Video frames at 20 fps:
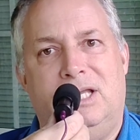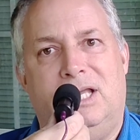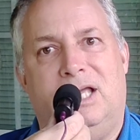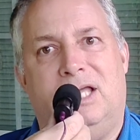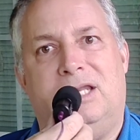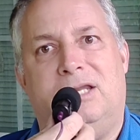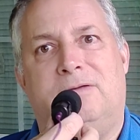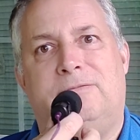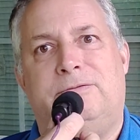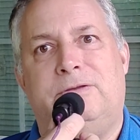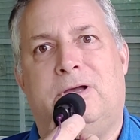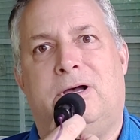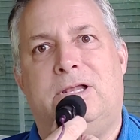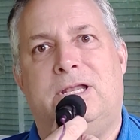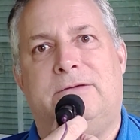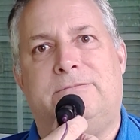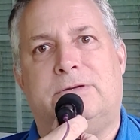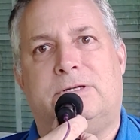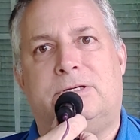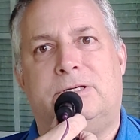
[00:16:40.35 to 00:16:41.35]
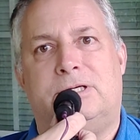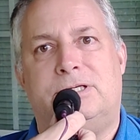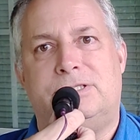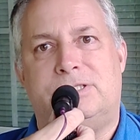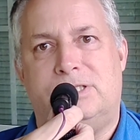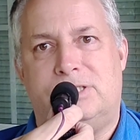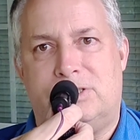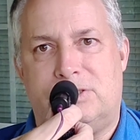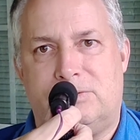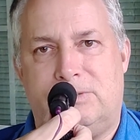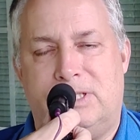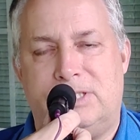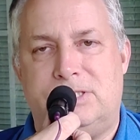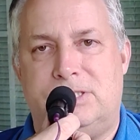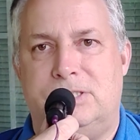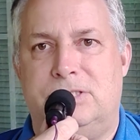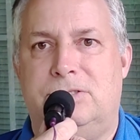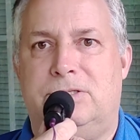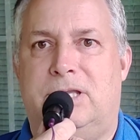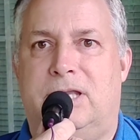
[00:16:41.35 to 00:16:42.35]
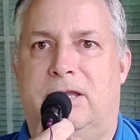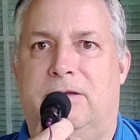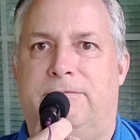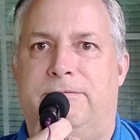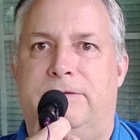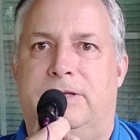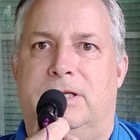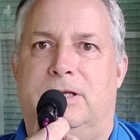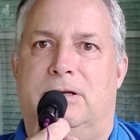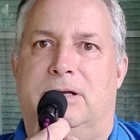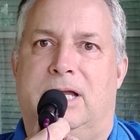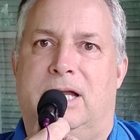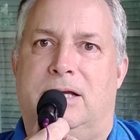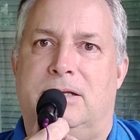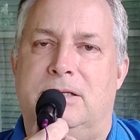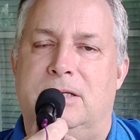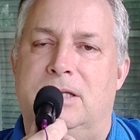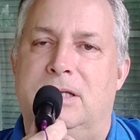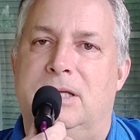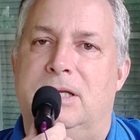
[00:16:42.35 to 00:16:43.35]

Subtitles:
And if y'all have a current situation you can't figure out,